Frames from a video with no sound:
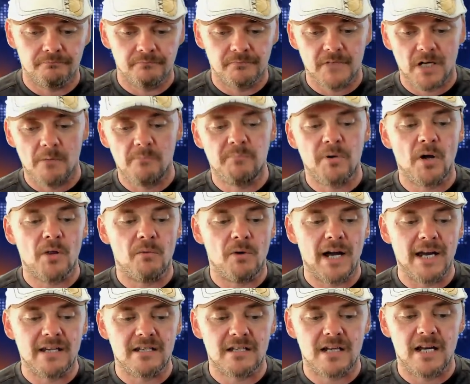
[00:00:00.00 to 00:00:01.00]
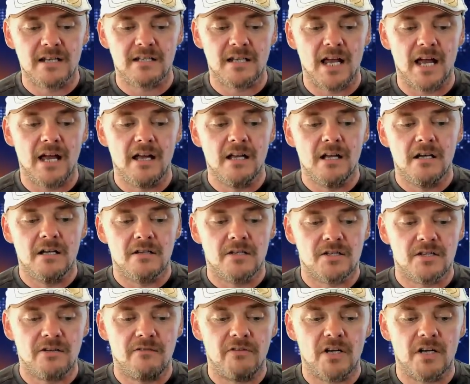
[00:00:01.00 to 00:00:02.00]
And by the way, it says there,
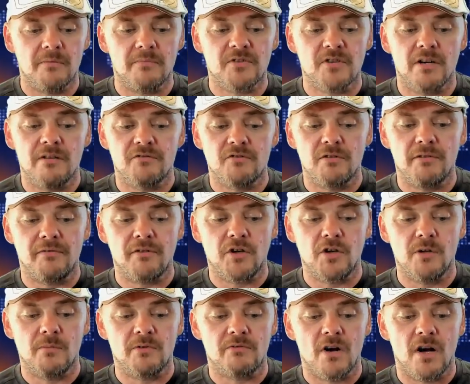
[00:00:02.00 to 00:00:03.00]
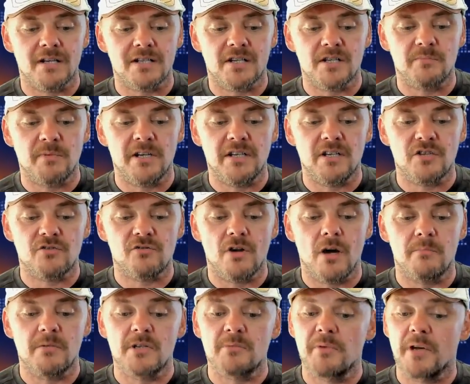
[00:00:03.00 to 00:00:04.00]
Syrian Observatory for Human Rights has been
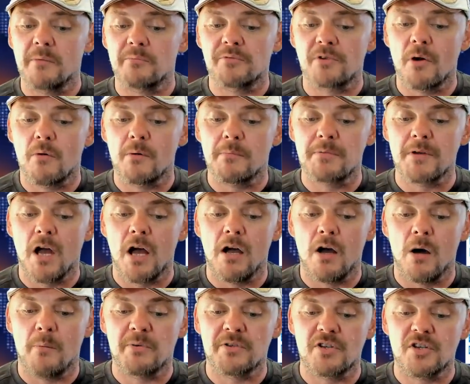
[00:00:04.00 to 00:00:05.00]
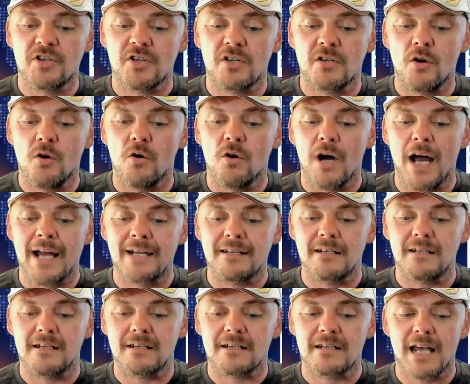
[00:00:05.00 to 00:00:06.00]
described as being pro-opposition or
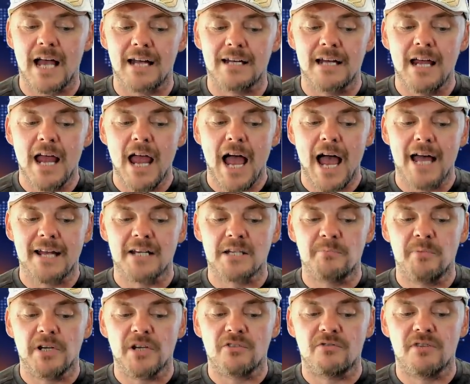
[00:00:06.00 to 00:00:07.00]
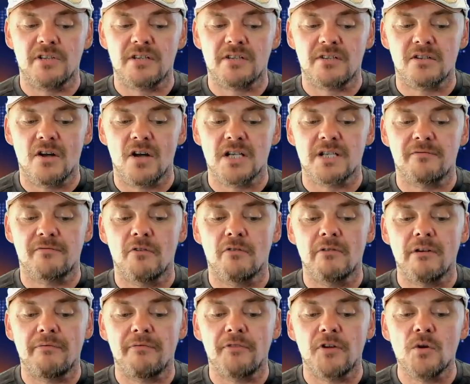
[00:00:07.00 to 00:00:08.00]
anti-Assad and has been criticised for
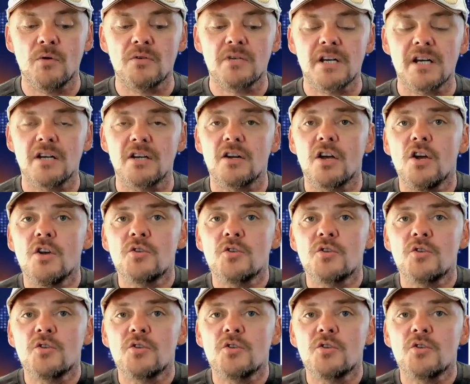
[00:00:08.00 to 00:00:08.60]
refusing